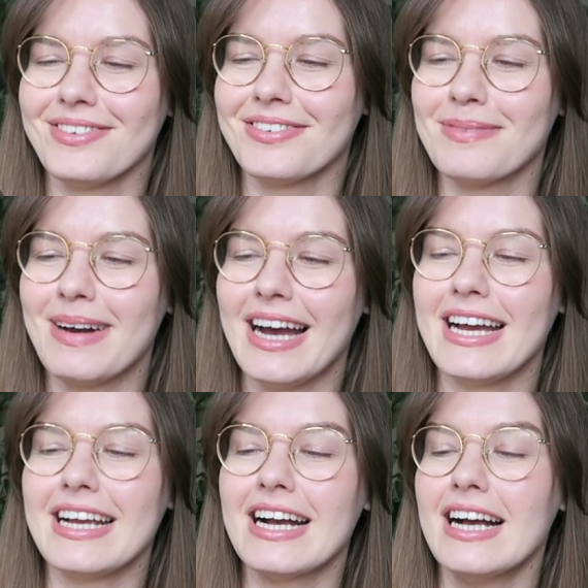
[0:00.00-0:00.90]
before
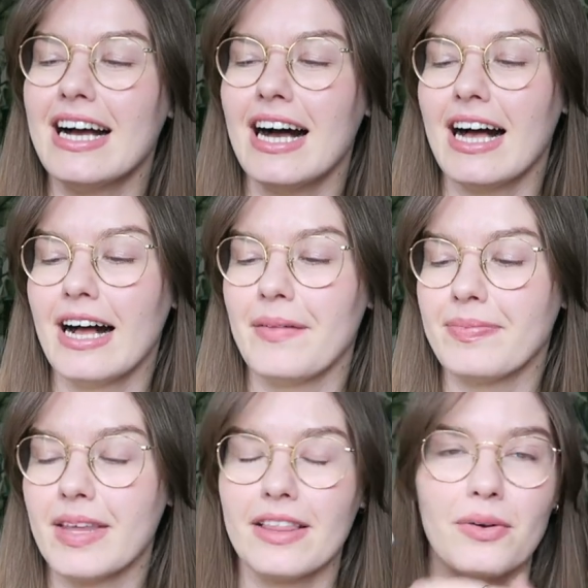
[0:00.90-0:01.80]
buying.
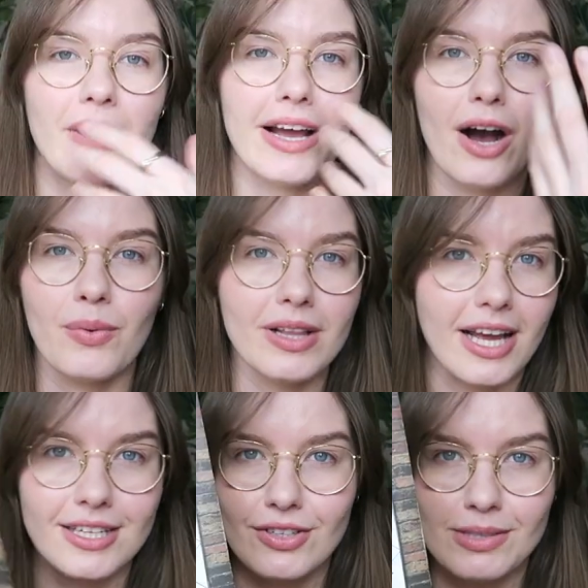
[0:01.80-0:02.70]
Um, either way, I will
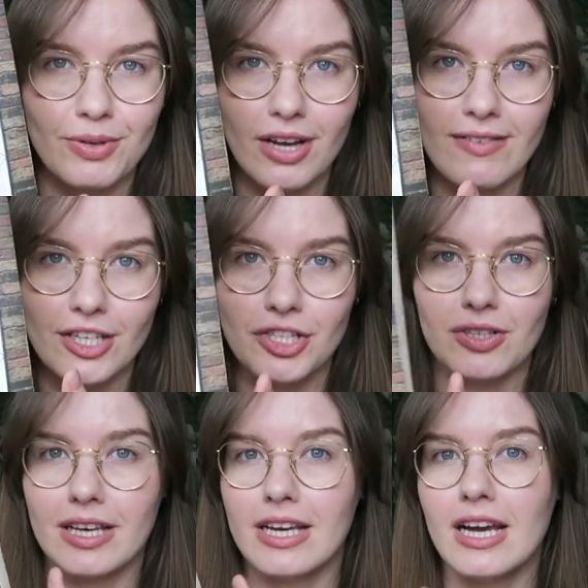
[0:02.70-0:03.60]
get to this book
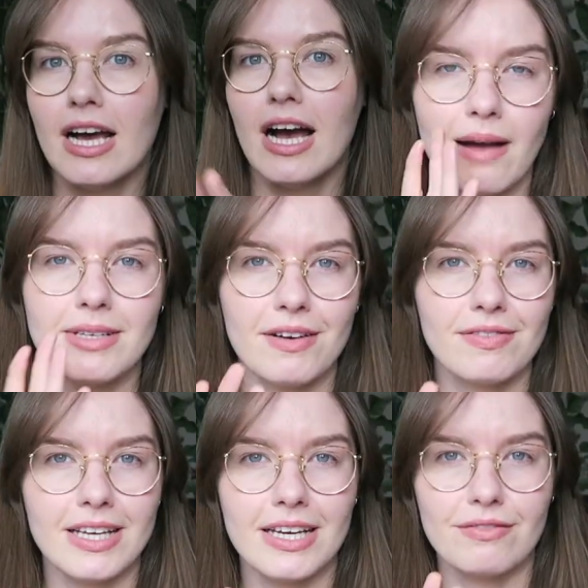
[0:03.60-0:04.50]
eventually. I'm
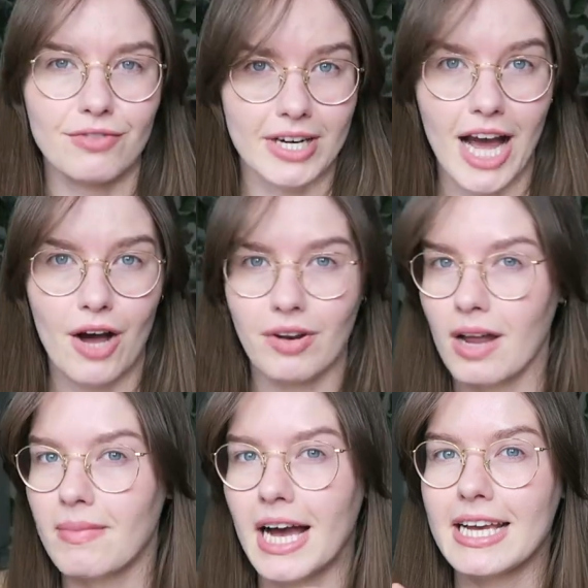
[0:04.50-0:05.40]
definitely, for now,
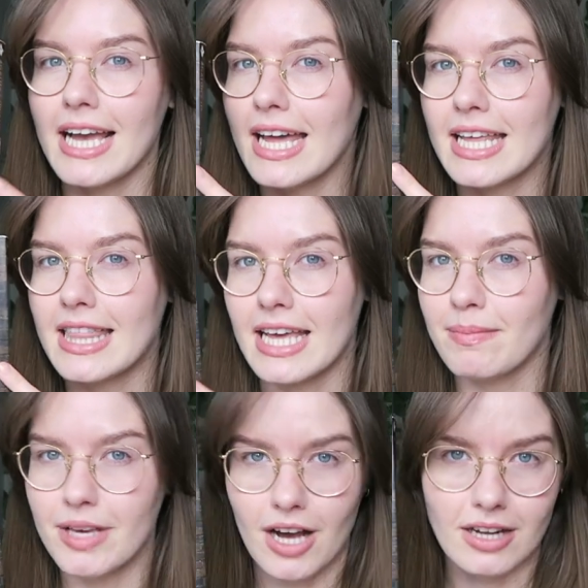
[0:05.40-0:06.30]
not buying
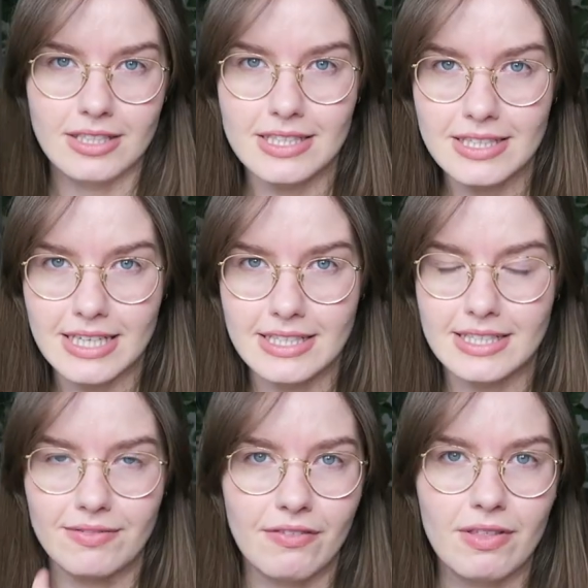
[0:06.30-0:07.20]
anything beyond
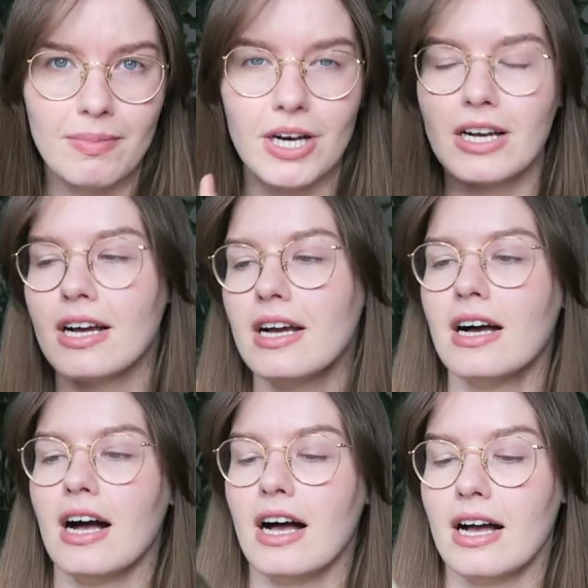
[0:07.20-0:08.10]
this fifth book
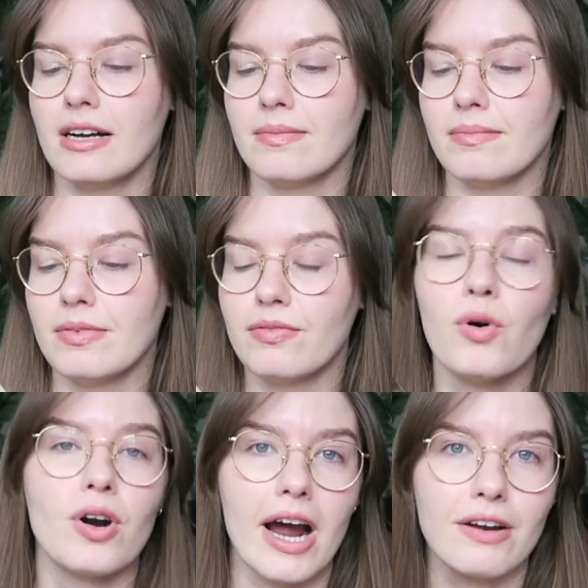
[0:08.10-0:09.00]
uh,
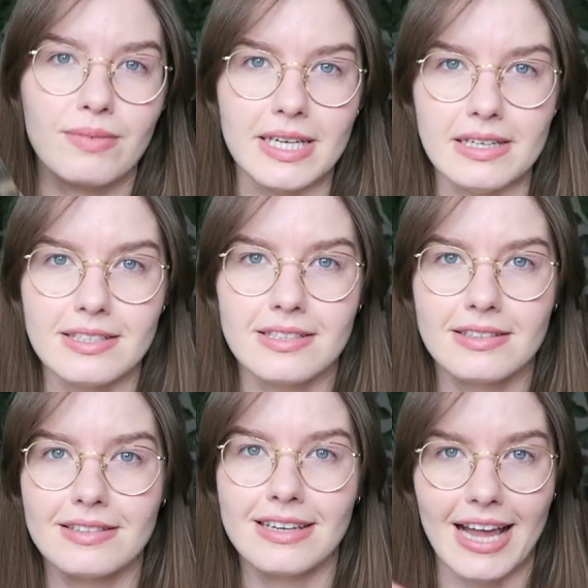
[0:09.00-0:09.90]
before I read
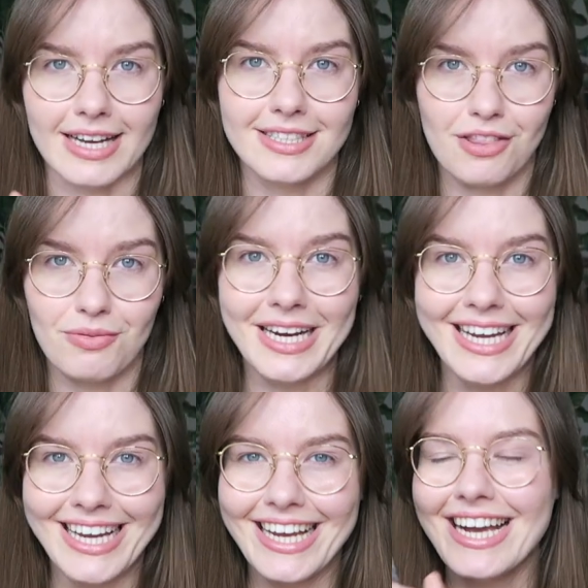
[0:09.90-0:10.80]
the next
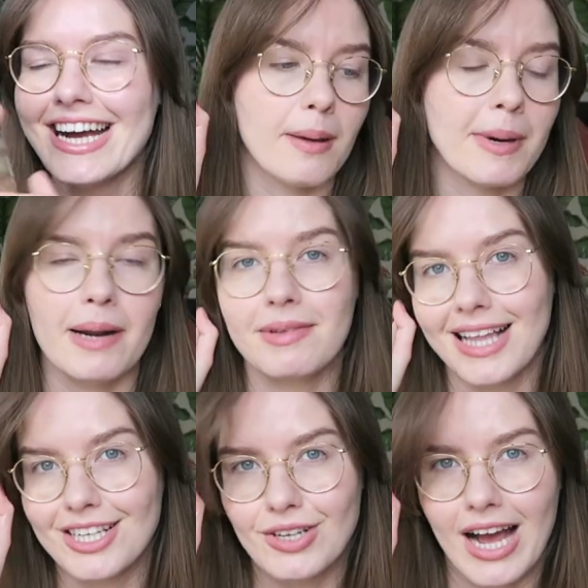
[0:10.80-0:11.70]
three. Uh, but I'm
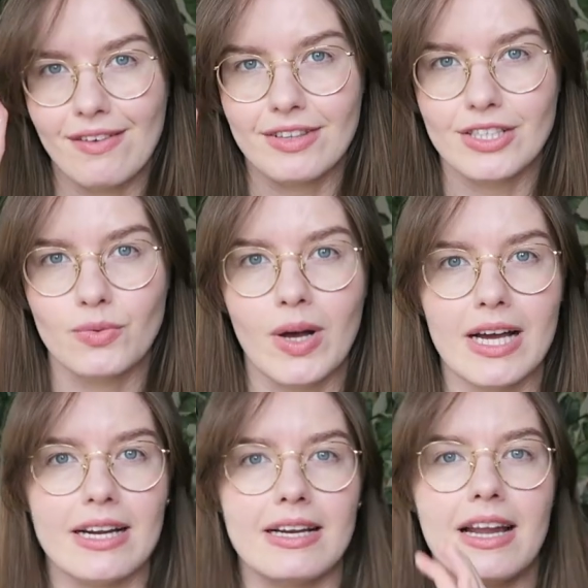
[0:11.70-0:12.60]
glad to have this
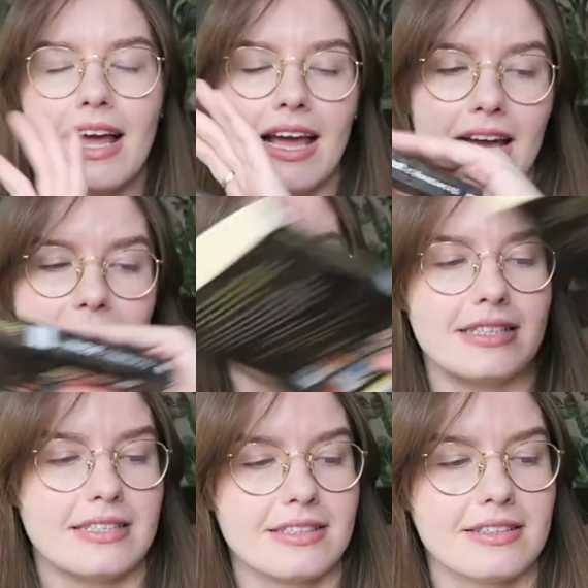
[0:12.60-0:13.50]
one,
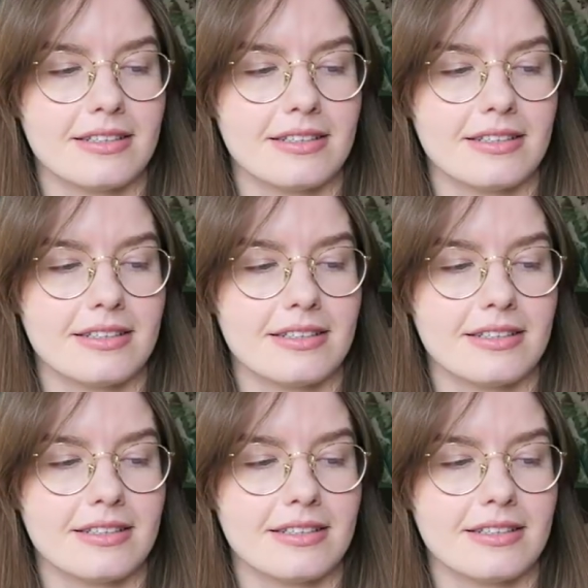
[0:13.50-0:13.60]
and